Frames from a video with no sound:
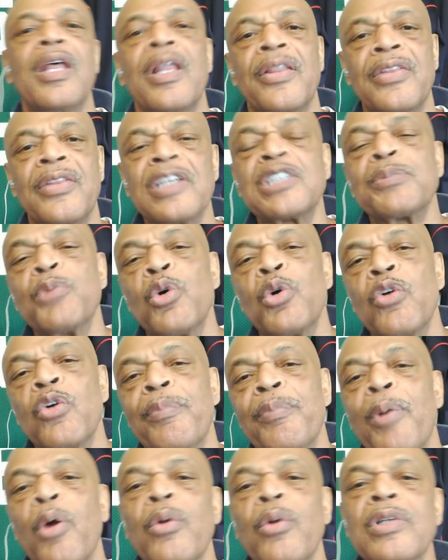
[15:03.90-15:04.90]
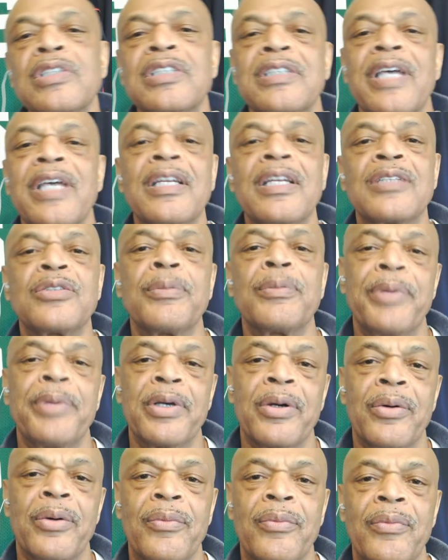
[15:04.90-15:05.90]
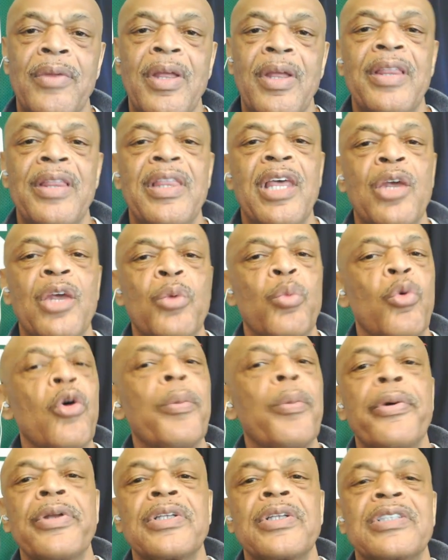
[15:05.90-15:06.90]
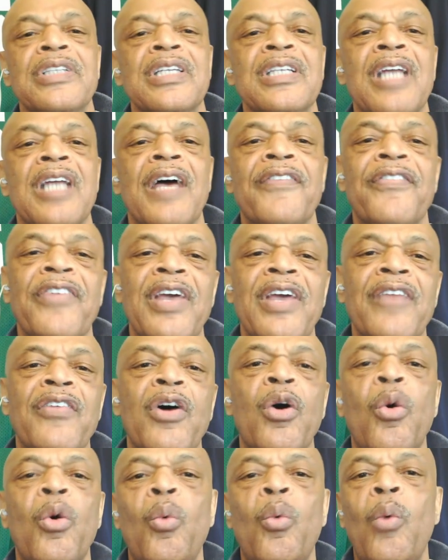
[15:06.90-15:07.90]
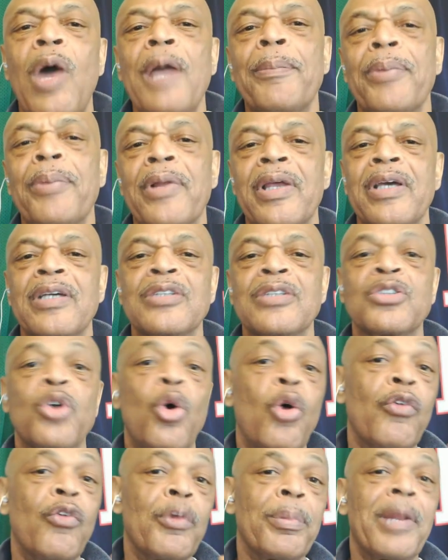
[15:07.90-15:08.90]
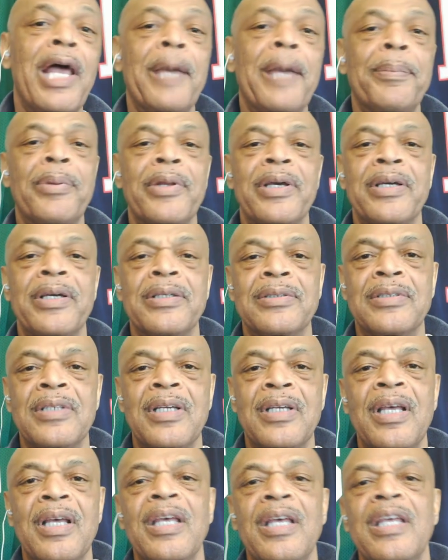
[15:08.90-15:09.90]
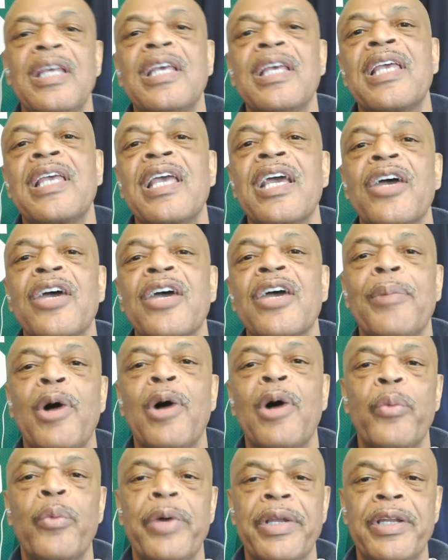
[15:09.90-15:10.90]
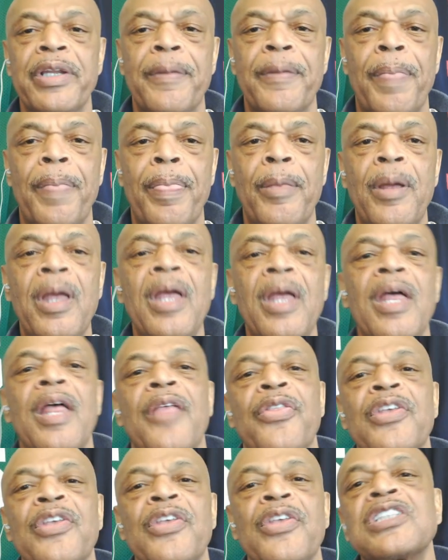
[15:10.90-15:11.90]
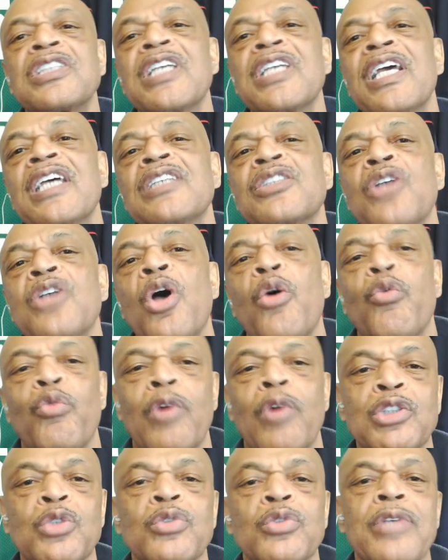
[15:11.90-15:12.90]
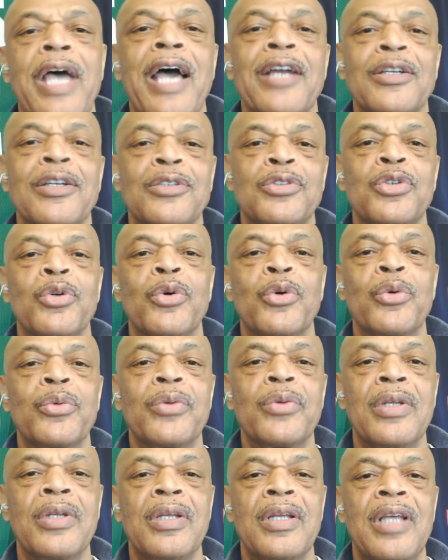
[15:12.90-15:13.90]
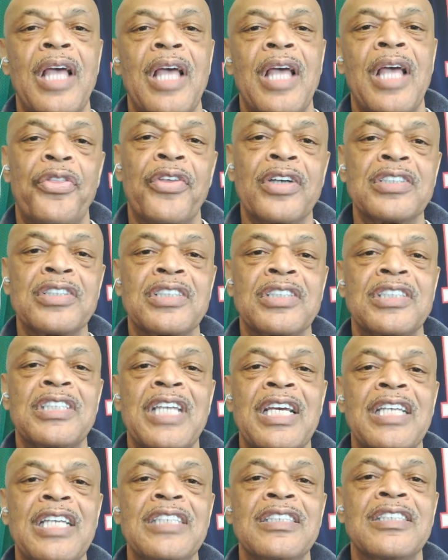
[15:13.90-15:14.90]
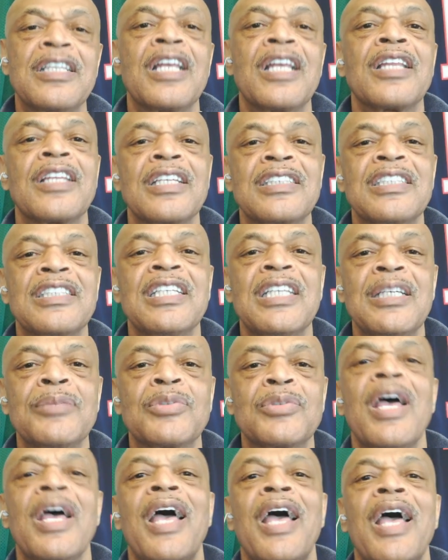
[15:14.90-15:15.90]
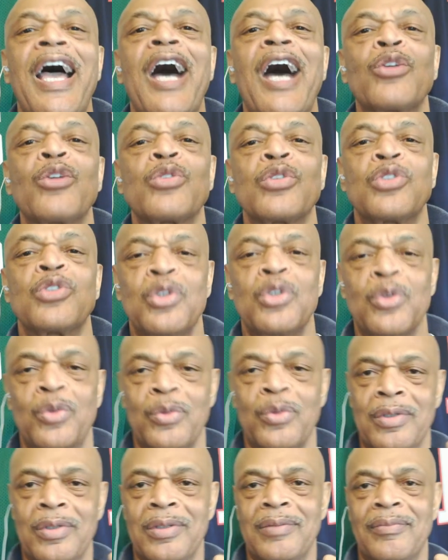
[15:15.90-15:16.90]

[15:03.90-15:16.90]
This move boldly stated to Bill that Woolpert did not favor white players over black players. He cared about winning. This changed Russell's attitude and thus changed the team's altitude.